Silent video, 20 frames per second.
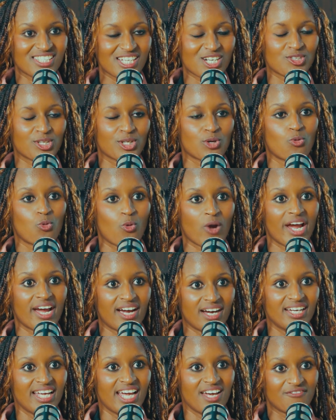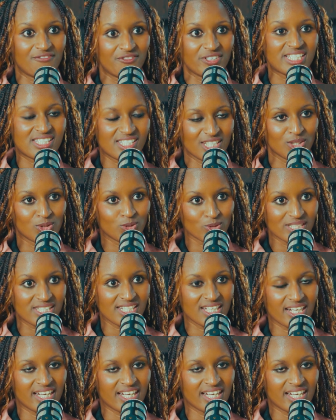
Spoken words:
actually wear every single day.